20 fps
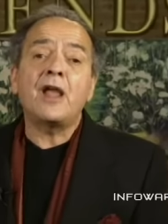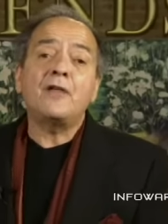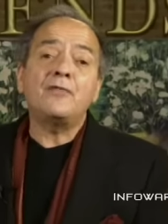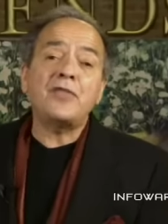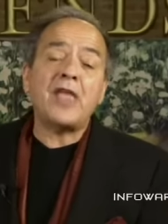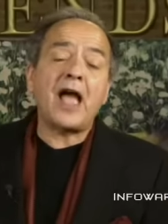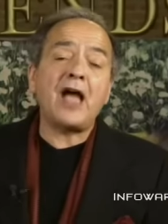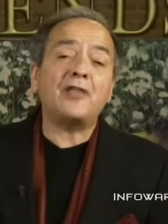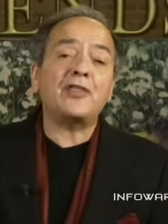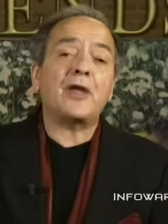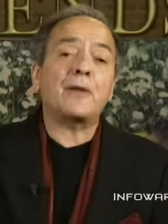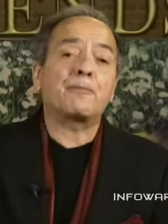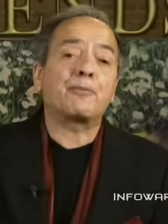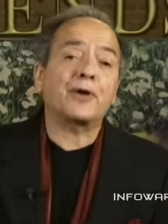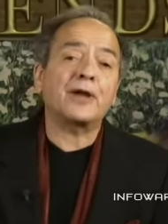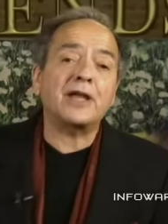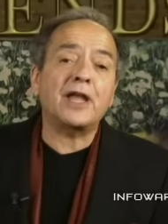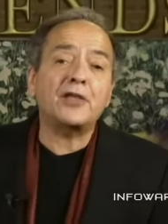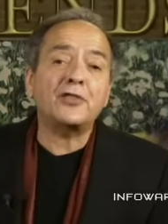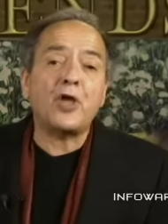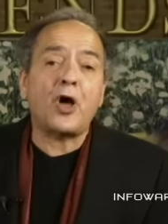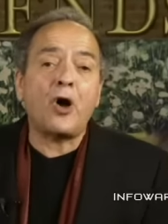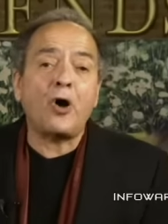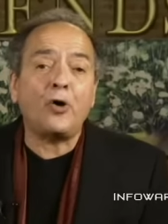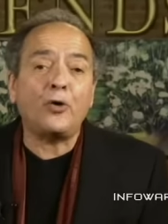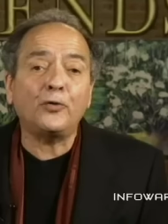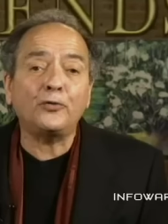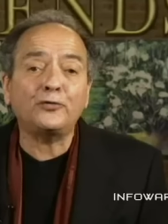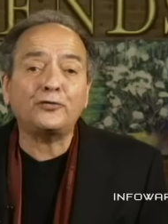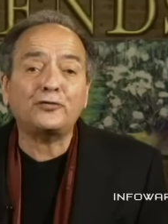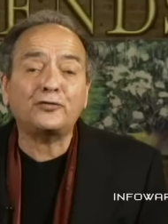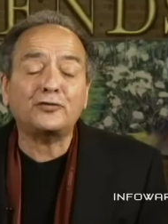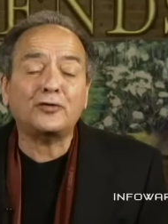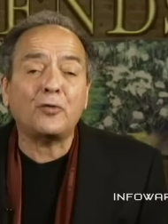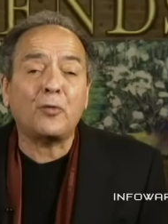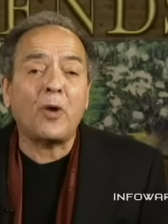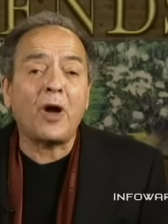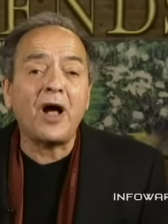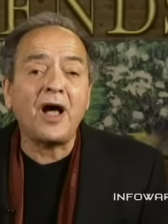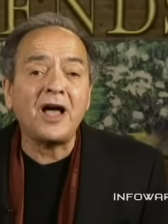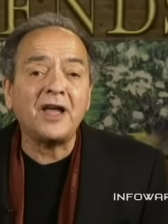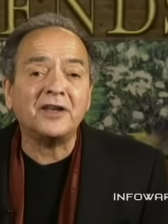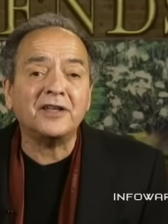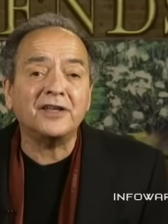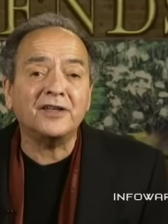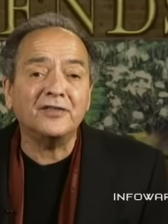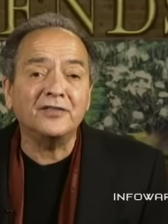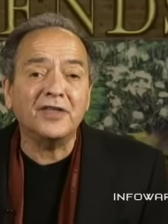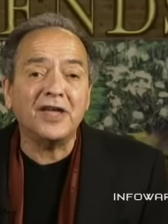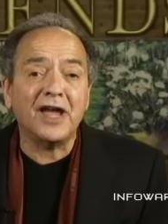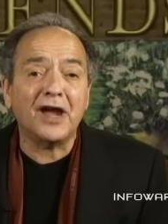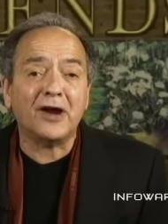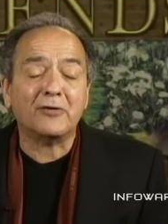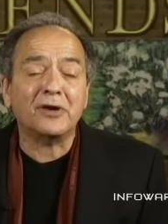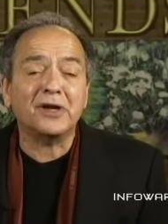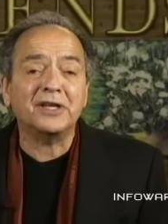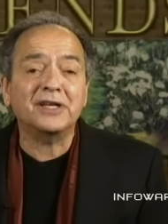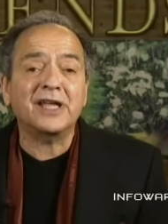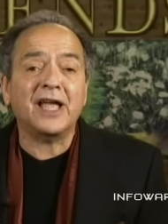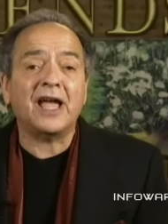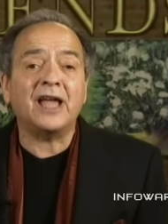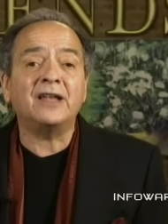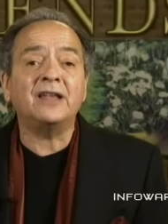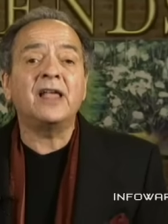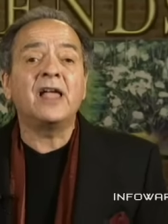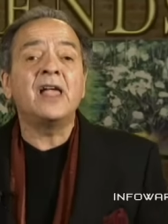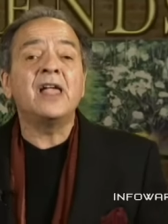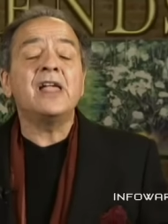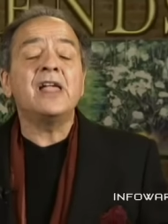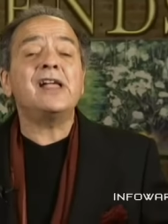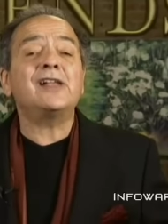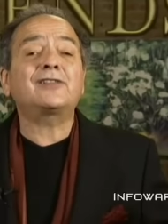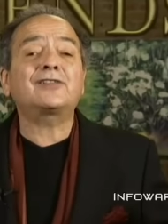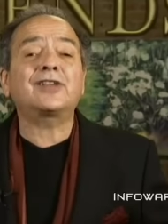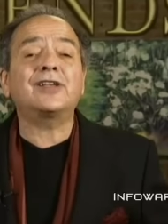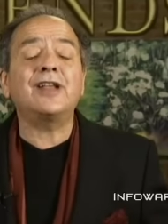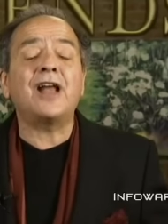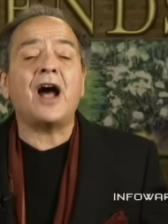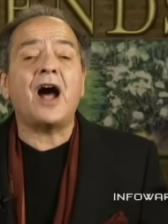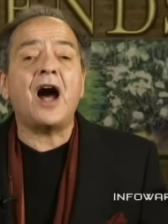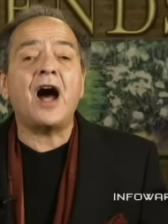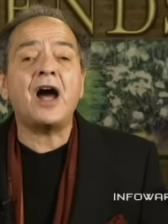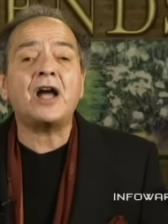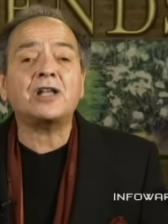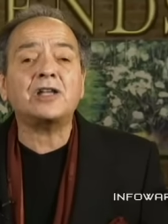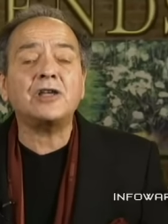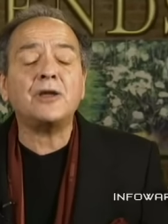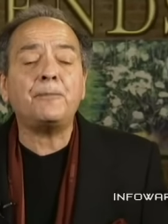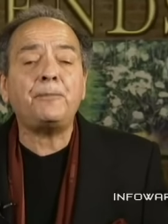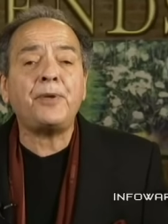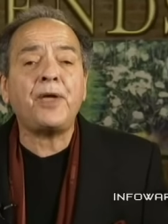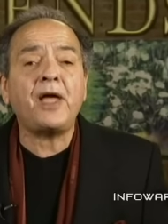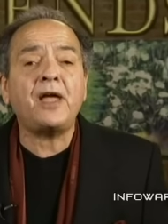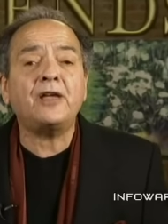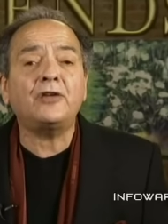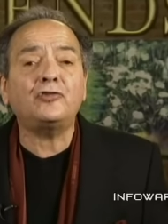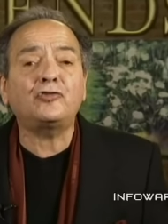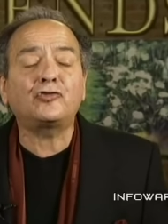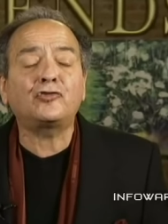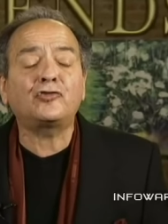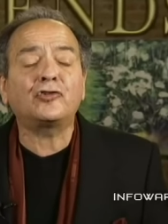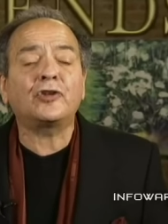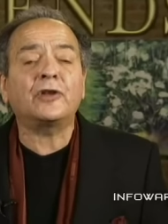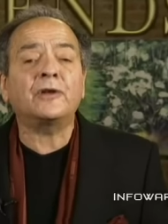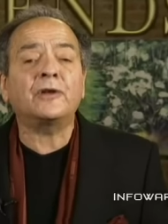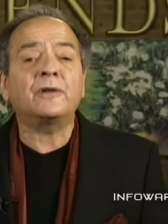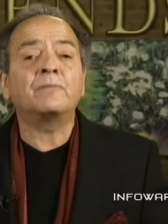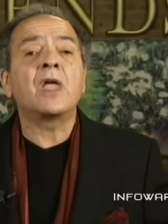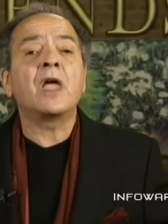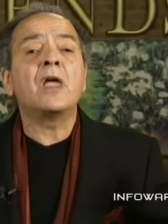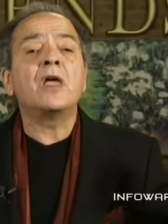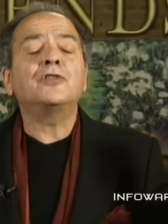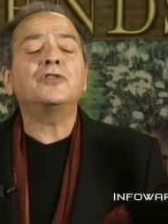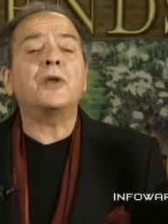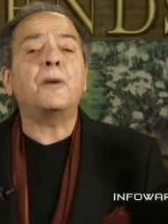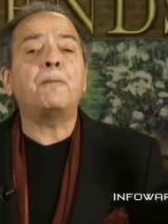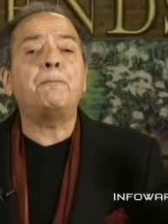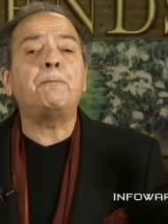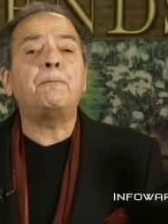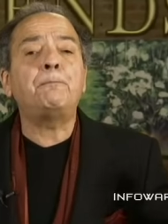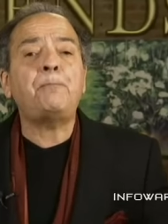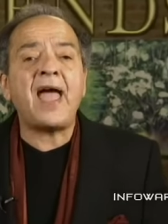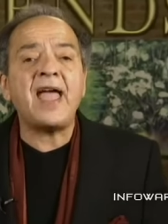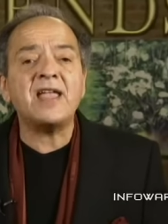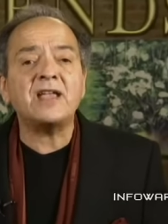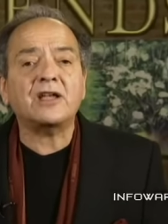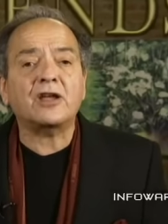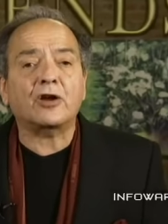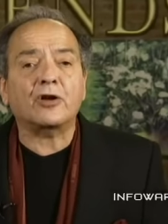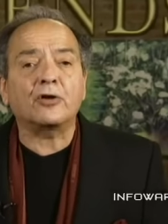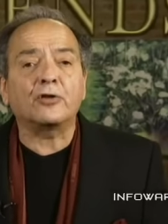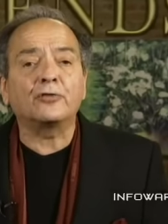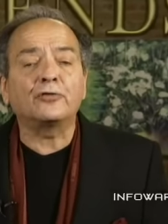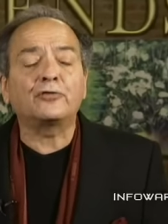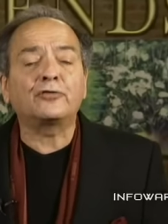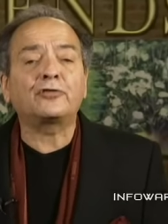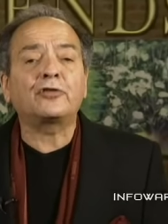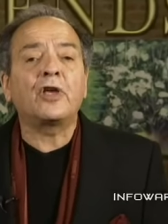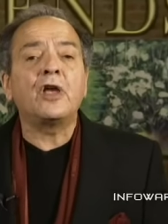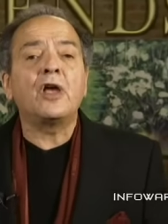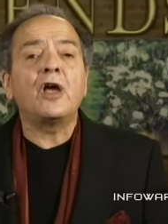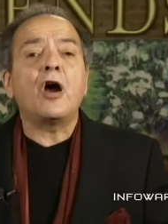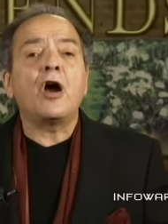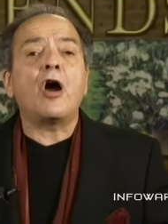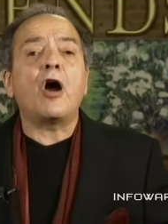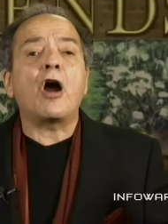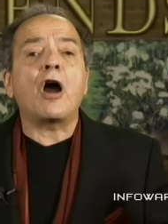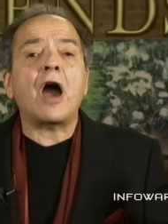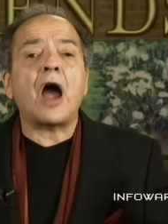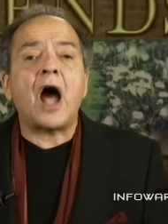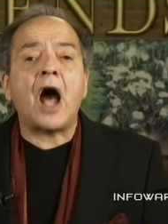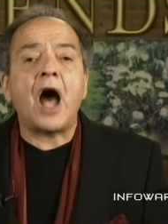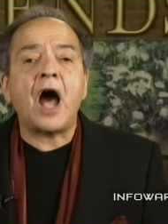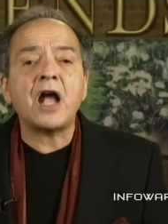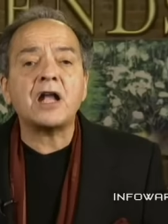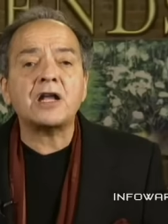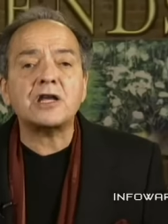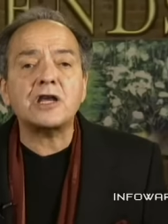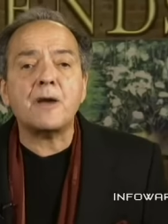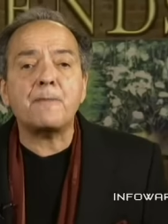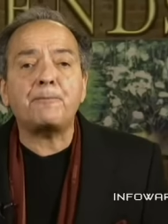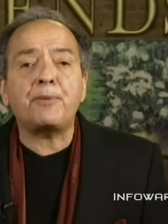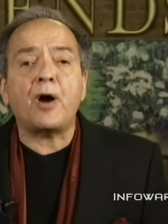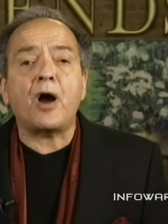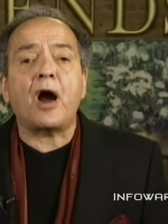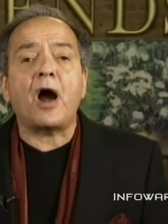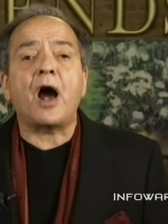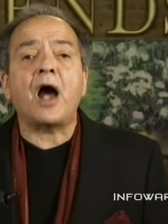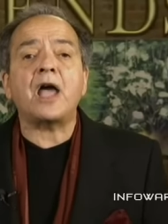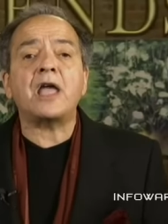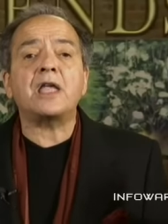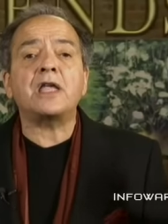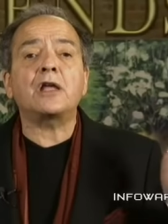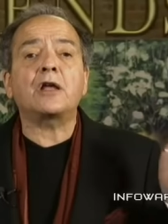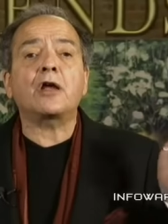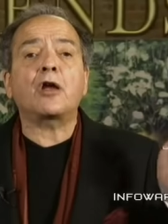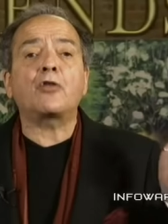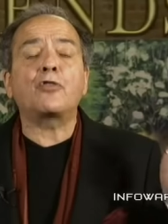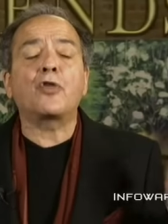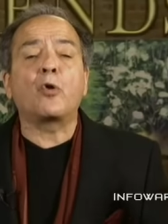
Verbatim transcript: Now they're bringing the whole squad in there again. It's an occupation. The bankers are occupying the